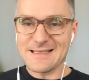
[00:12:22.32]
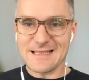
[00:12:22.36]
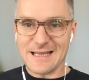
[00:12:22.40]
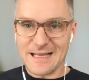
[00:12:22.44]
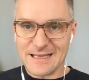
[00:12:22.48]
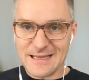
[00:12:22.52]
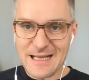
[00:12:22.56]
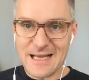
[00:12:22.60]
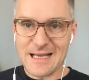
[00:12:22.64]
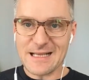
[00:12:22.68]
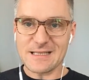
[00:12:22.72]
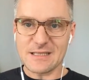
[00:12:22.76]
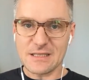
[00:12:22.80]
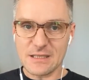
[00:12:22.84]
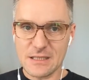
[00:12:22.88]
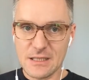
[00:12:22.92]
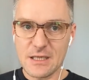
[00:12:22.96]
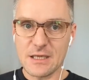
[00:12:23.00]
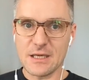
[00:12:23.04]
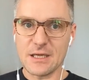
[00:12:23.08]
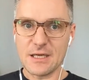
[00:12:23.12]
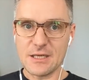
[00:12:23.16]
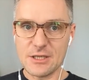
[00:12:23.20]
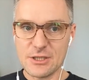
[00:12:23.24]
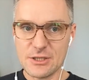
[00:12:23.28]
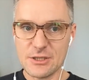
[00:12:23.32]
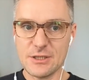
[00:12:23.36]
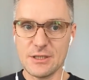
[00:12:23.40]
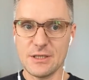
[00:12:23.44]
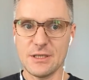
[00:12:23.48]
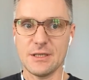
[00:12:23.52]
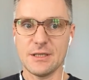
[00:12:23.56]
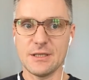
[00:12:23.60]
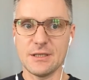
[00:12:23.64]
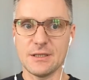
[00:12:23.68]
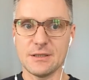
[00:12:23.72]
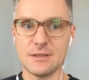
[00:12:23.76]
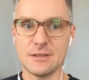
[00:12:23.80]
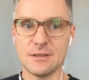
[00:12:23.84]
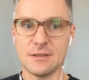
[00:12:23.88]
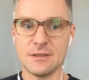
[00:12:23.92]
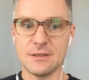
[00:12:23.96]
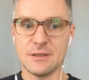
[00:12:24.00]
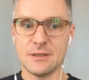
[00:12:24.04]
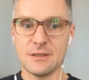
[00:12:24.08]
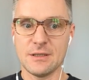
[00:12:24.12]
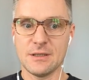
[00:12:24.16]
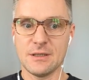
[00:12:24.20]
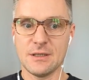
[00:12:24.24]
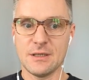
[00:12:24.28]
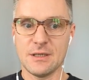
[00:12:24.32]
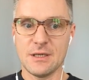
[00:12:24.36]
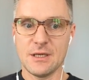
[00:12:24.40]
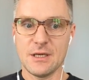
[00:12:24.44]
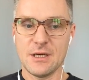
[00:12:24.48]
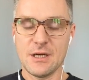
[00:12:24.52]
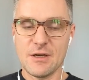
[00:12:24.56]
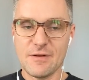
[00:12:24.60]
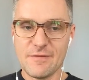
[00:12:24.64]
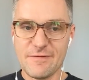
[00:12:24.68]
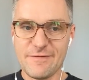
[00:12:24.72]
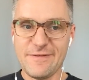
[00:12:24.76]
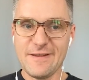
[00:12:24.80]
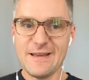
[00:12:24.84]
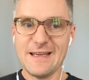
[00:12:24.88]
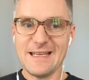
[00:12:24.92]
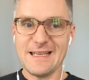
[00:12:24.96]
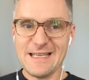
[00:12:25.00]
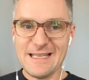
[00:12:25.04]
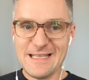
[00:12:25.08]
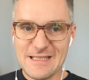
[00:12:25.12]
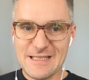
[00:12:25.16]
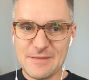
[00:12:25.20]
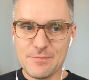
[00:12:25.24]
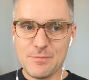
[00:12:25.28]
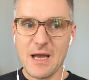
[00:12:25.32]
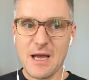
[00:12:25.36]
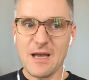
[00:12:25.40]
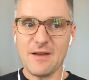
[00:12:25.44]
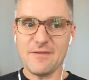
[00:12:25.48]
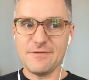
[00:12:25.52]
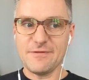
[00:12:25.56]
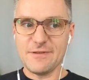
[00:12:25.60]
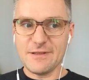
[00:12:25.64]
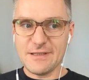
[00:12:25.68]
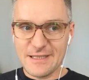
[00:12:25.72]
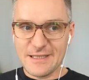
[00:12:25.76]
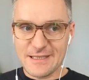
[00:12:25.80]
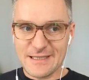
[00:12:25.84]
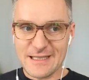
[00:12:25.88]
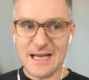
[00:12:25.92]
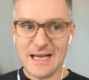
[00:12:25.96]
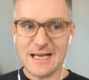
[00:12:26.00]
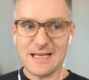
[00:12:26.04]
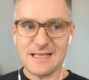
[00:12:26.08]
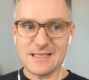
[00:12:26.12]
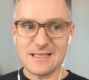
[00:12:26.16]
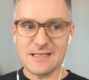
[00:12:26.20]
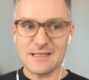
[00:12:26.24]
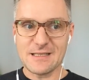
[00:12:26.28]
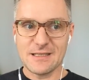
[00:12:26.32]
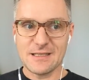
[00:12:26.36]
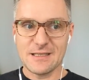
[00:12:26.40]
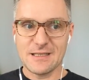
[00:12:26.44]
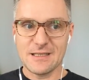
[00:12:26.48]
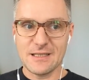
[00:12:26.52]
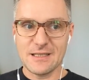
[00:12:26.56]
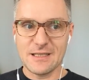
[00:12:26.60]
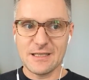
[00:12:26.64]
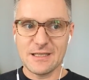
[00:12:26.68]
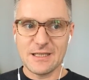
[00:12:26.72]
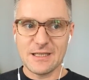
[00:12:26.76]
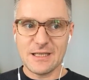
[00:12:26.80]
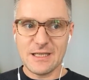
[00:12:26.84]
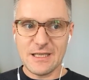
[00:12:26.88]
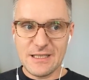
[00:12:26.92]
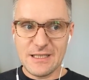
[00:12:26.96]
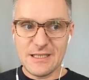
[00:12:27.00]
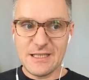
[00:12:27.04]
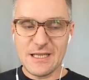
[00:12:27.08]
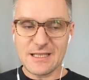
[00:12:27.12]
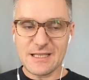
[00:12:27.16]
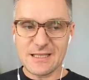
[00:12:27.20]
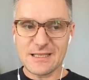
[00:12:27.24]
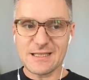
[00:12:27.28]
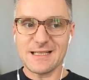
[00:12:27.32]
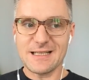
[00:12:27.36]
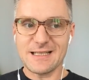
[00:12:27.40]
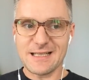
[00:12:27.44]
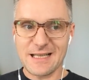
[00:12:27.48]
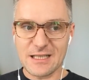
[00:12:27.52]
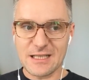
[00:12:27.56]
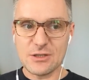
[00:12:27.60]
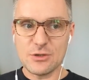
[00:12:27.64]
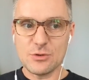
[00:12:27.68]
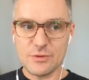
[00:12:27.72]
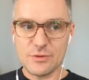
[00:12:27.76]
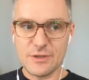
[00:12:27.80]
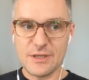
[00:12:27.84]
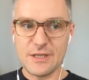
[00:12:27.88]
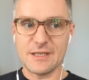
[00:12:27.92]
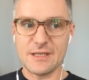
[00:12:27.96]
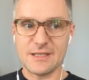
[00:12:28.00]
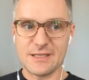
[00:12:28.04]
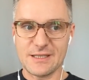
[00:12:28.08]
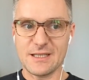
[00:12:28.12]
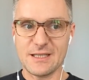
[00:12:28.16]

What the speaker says: You have solved our problems and saved us and several other countries in Europe from major troubles.